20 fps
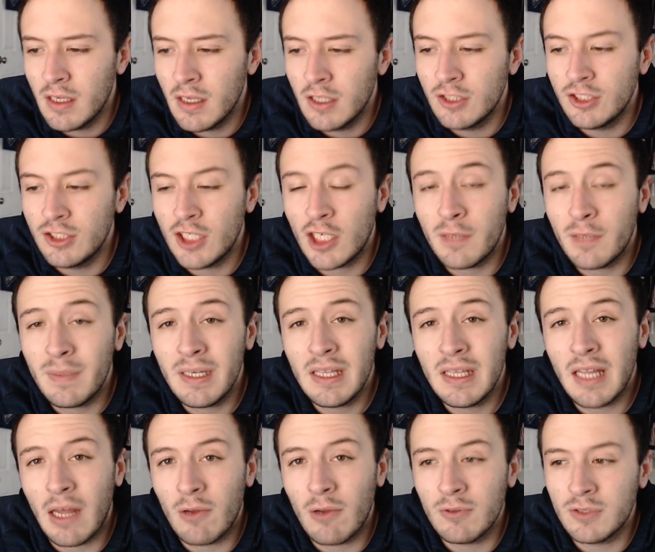Jeremy
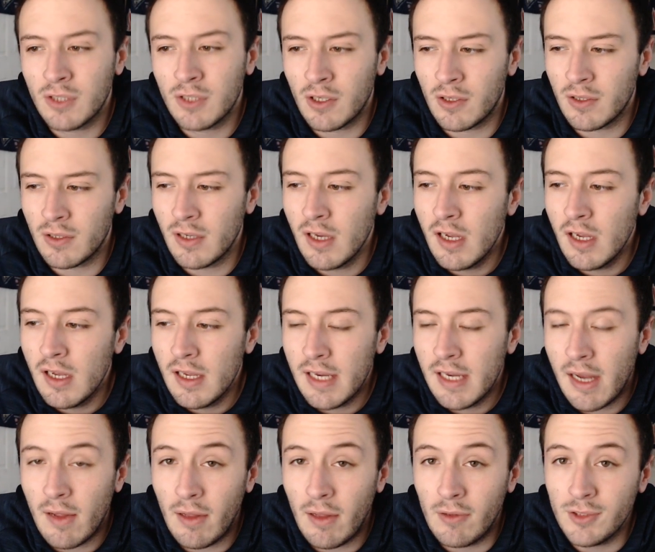Lauzon.
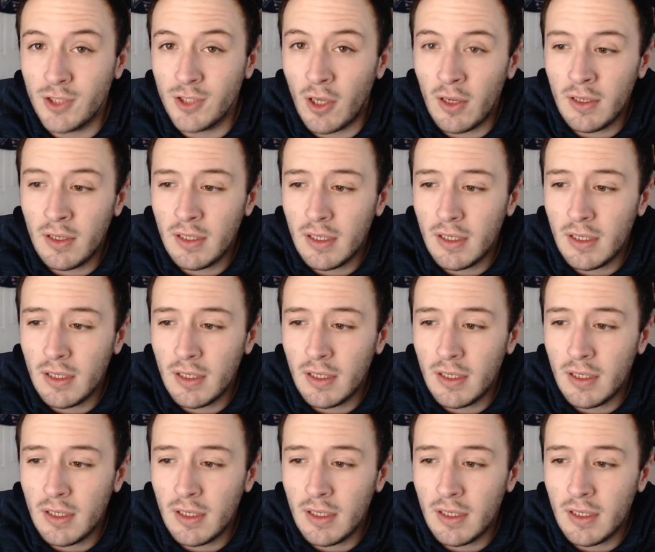Now, Lauzon,